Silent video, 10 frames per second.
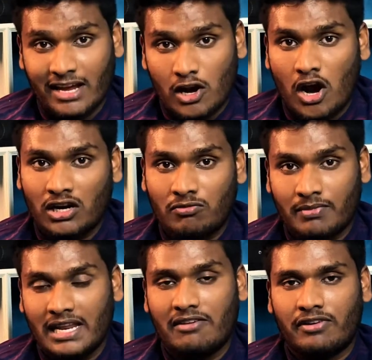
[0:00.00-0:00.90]
a lot of
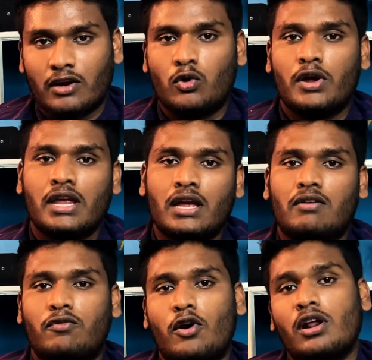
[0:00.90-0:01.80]
money if you are going
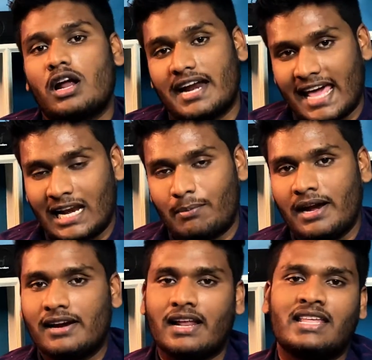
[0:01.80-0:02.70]
for direct
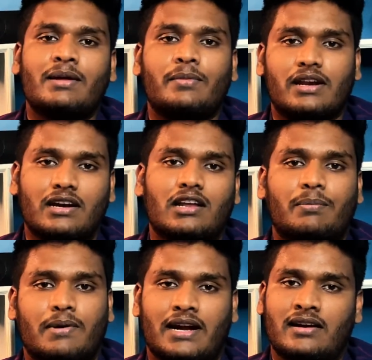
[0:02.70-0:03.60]
plan rather than regular
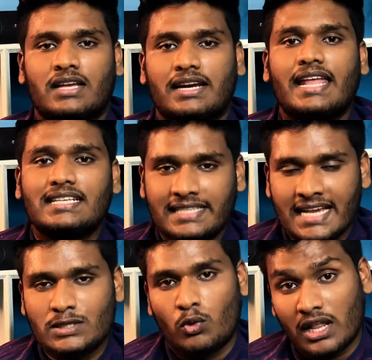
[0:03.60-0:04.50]
plan. Next thing
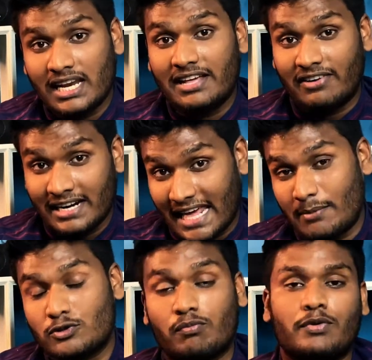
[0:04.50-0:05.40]
is, what are the different
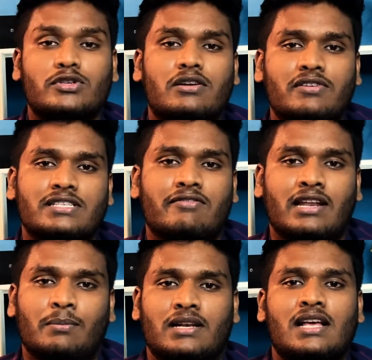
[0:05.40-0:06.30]
types of mutual funds available?